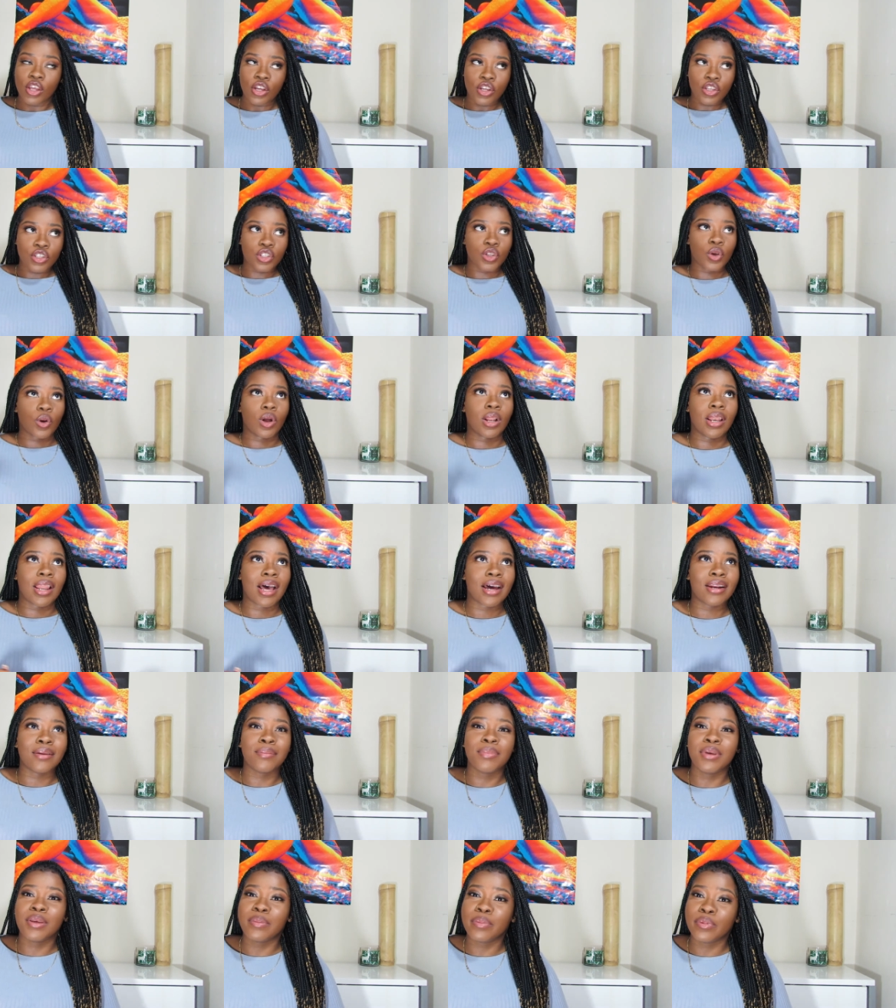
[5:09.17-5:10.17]
So a lot
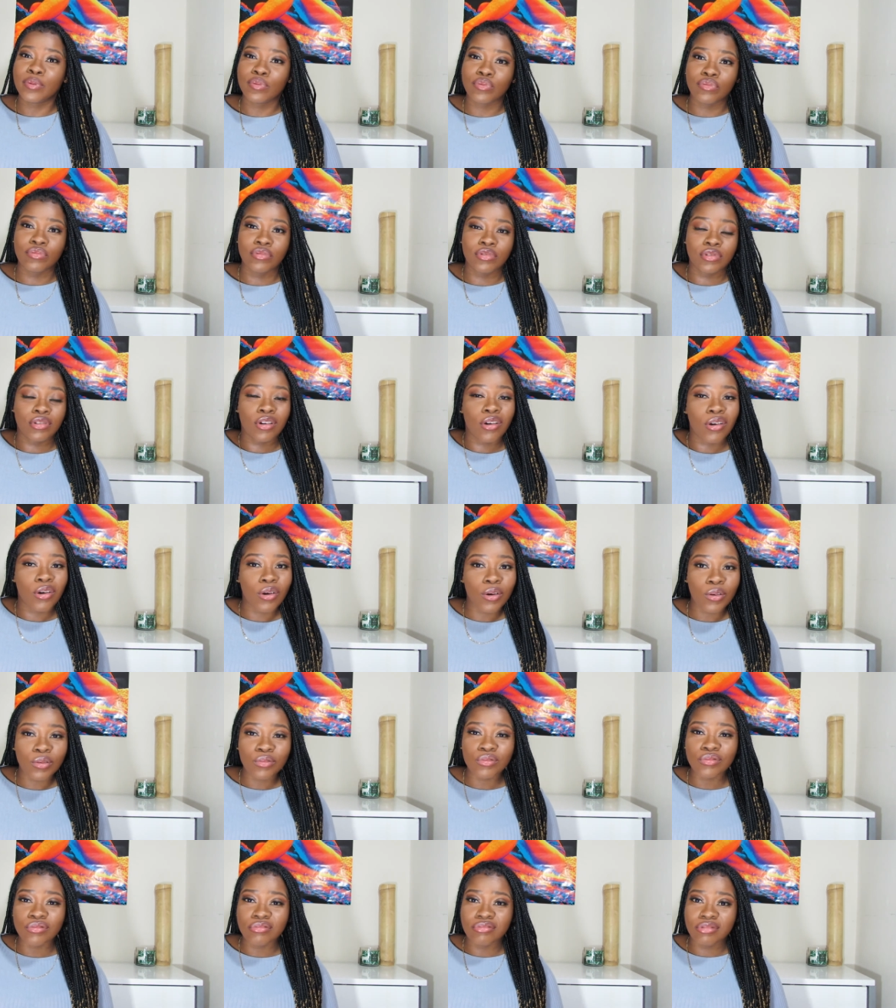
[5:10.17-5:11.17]
of people
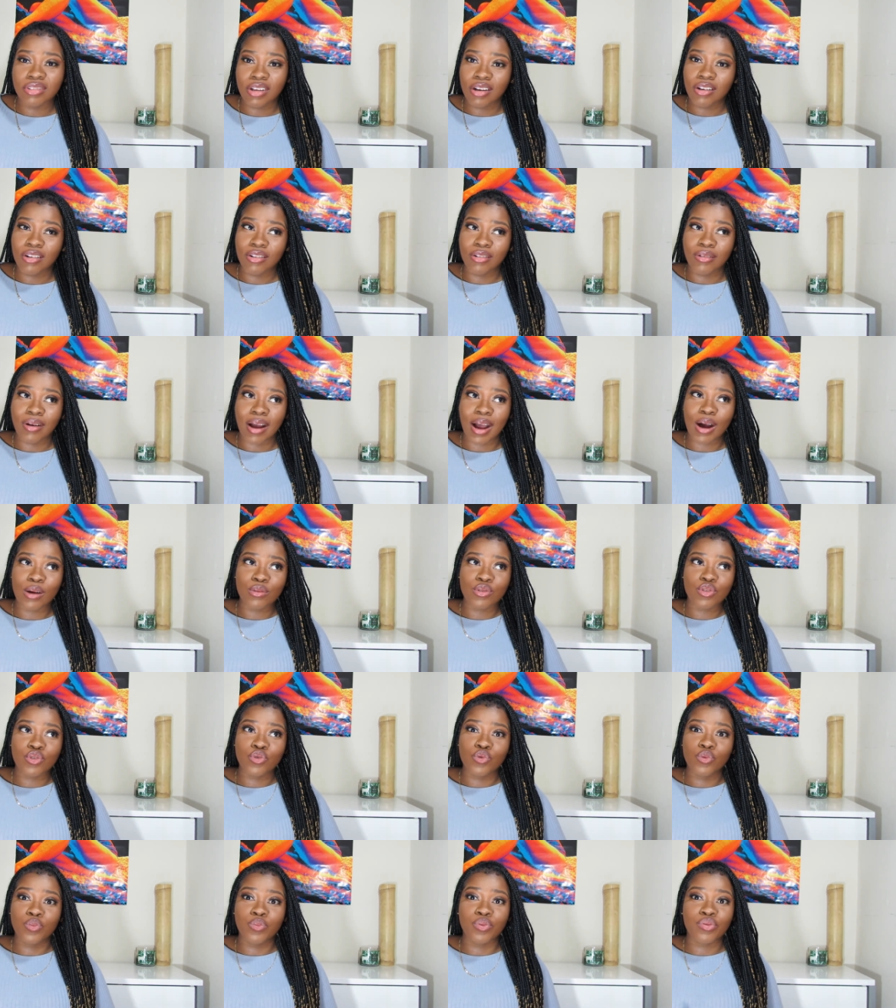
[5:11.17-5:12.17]
don't know how
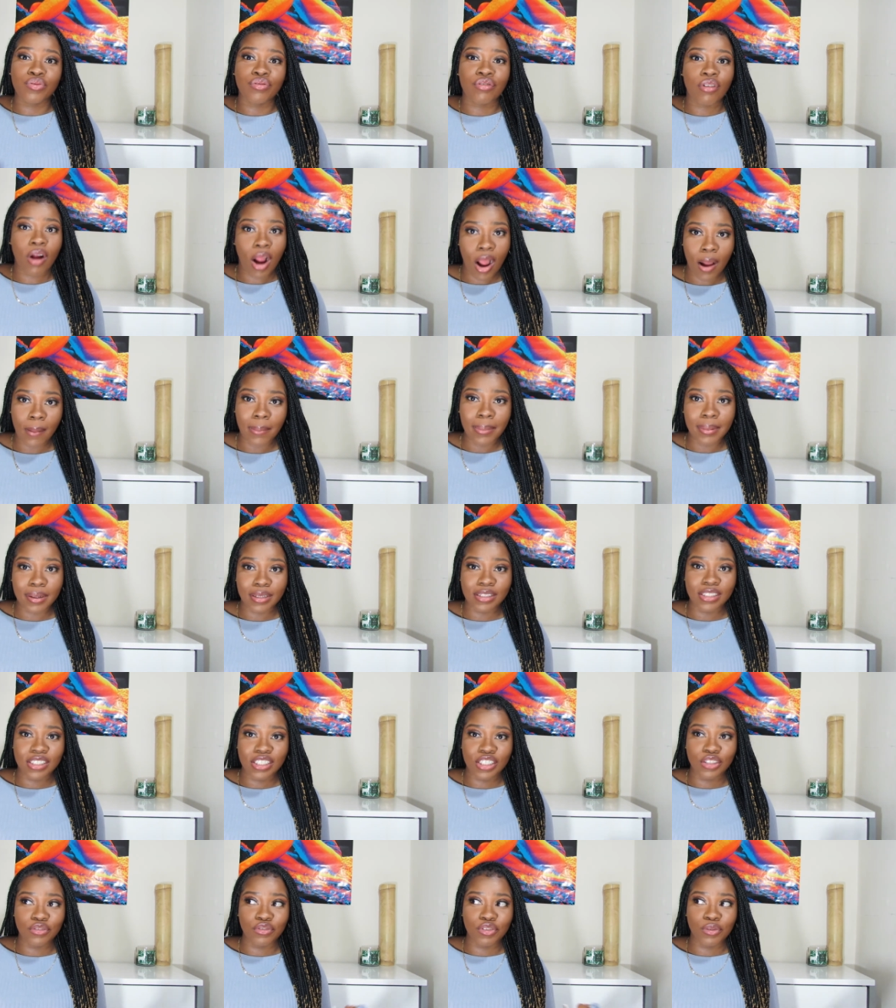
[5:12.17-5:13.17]
to
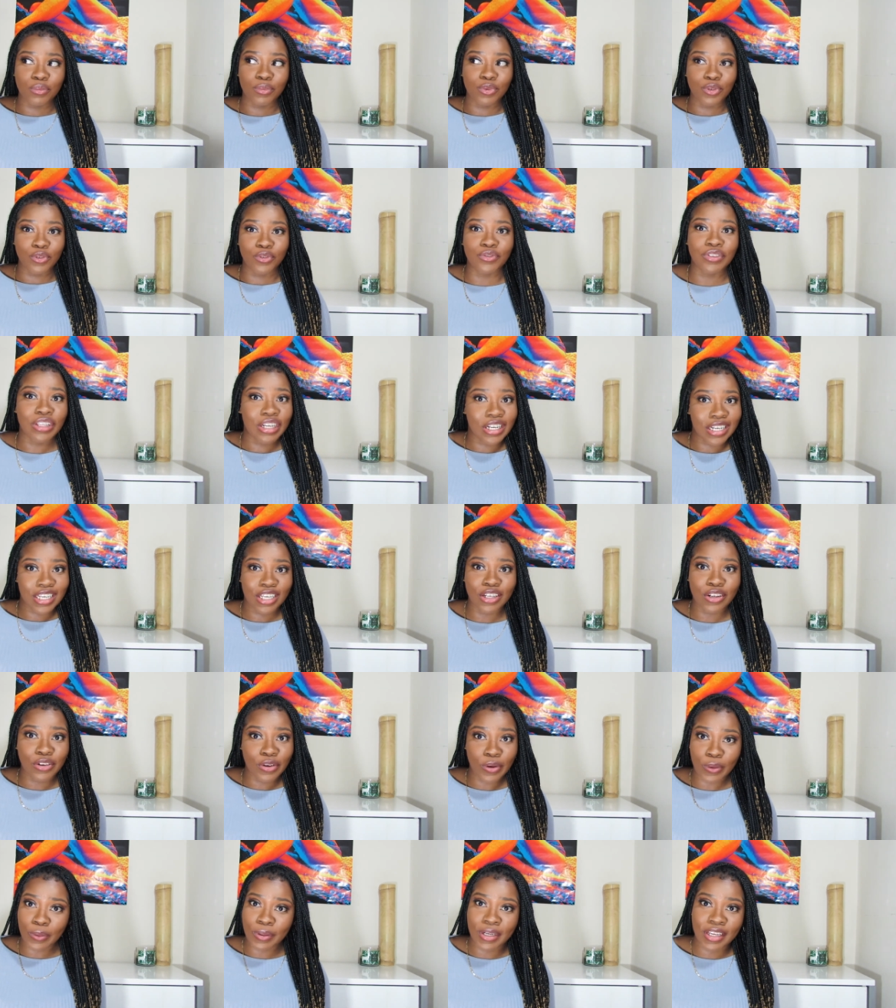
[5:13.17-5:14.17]
properly remove their
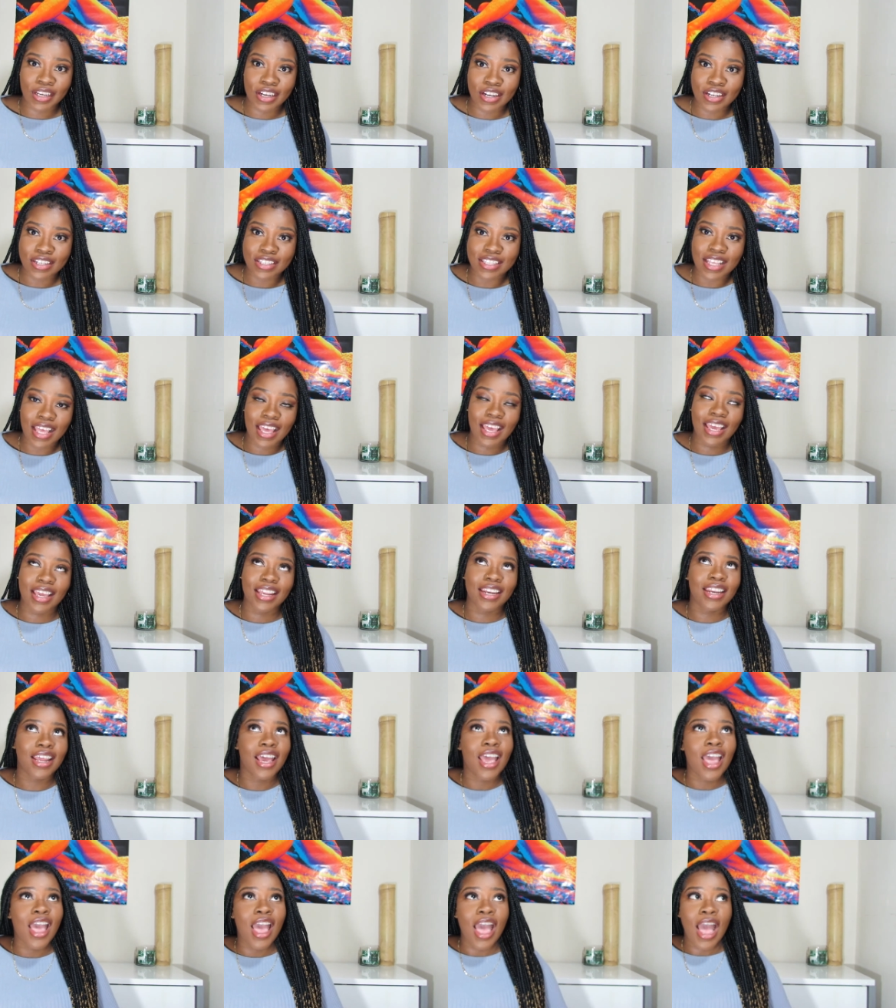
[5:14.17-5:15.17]
ingrown hairs, and
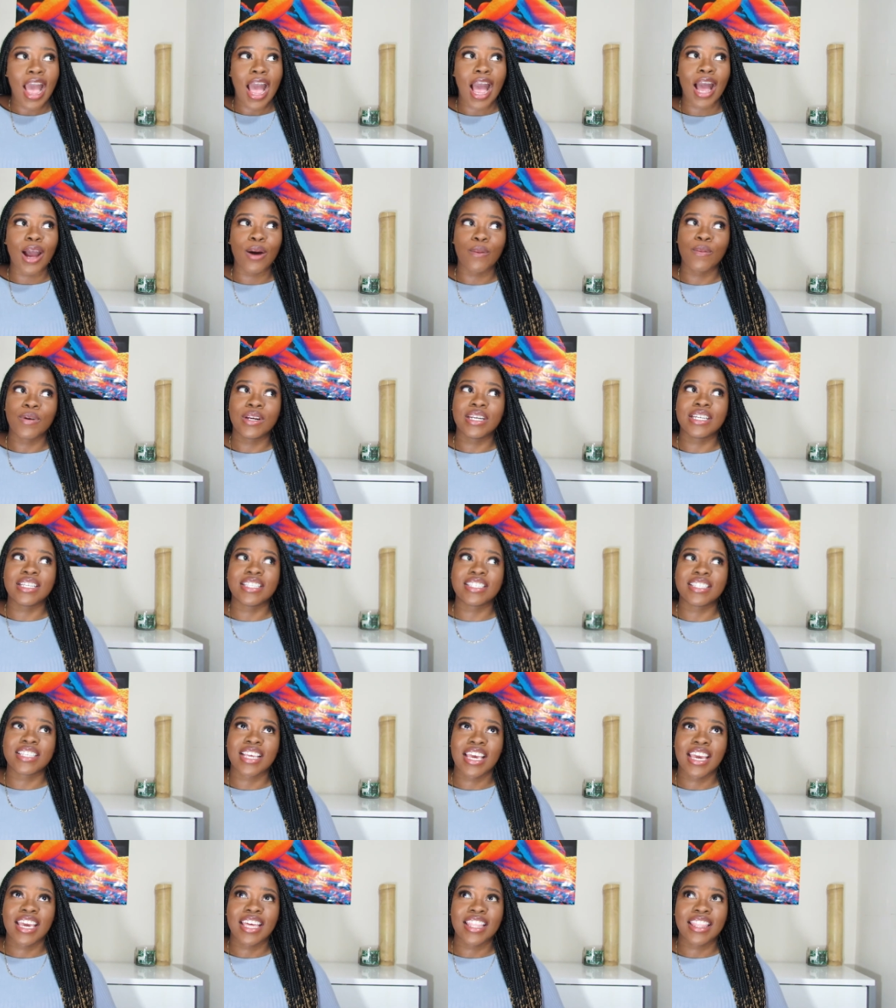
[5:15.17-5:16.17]
I want to
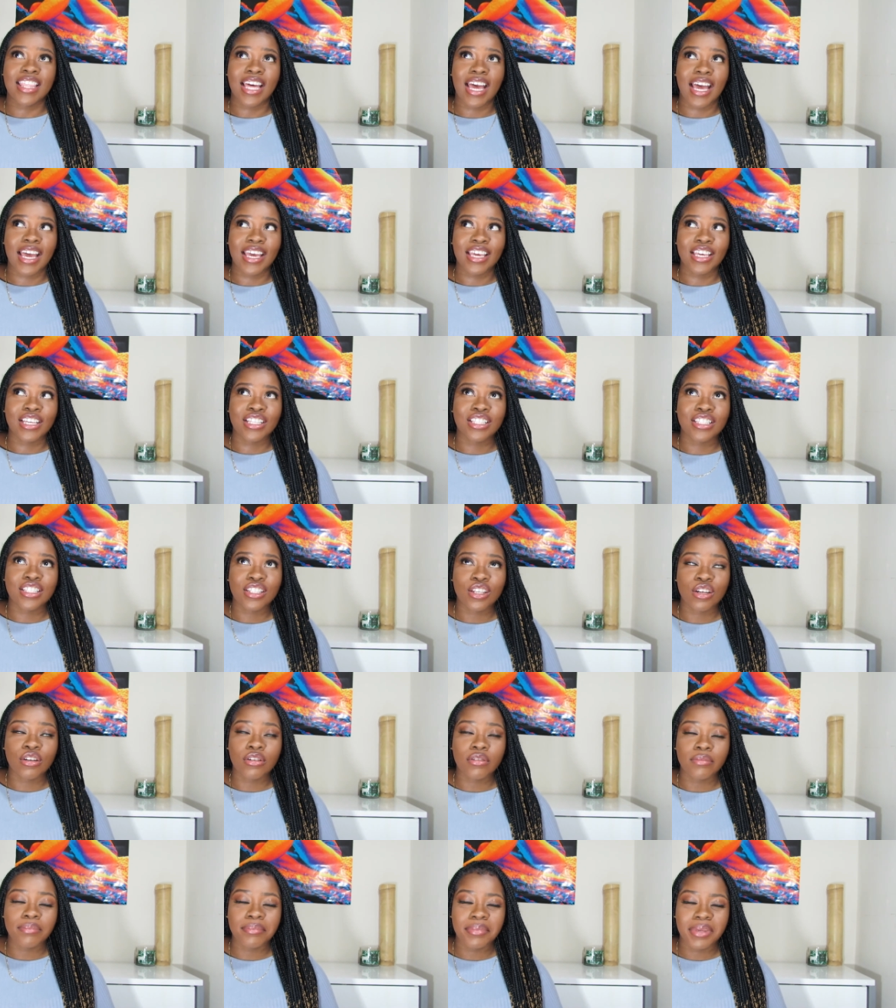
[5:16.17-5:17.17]
say that it
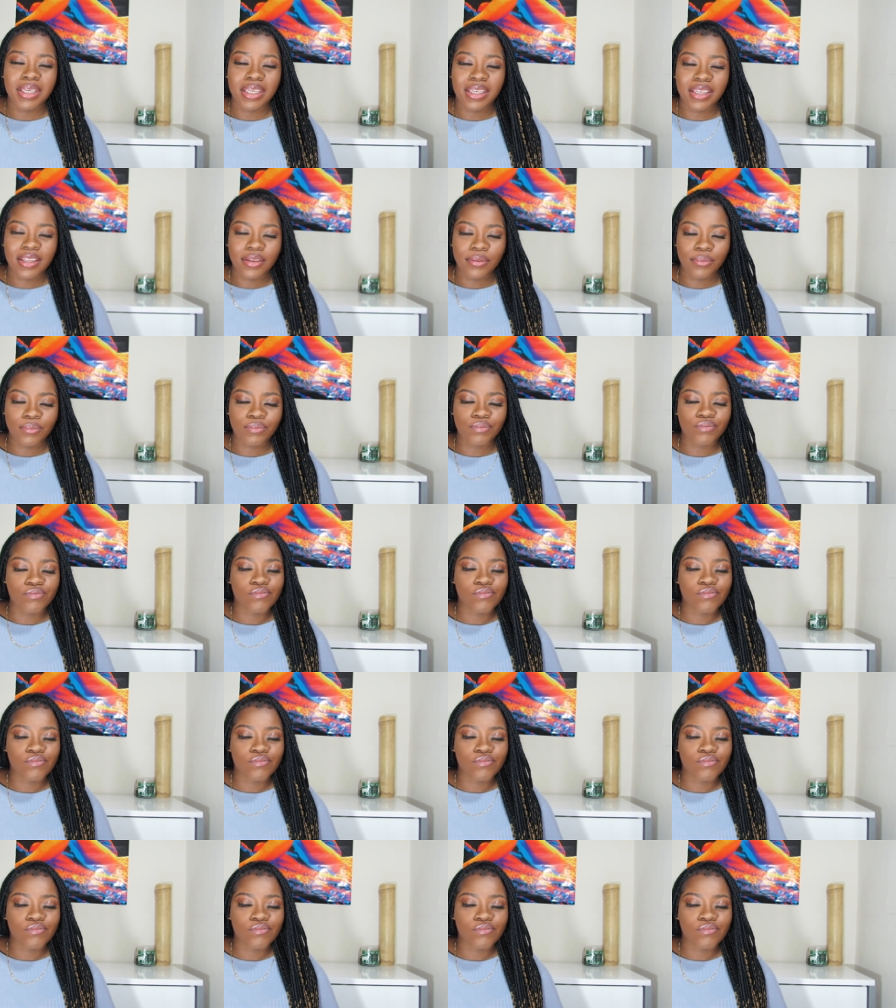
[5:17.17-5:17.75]
took me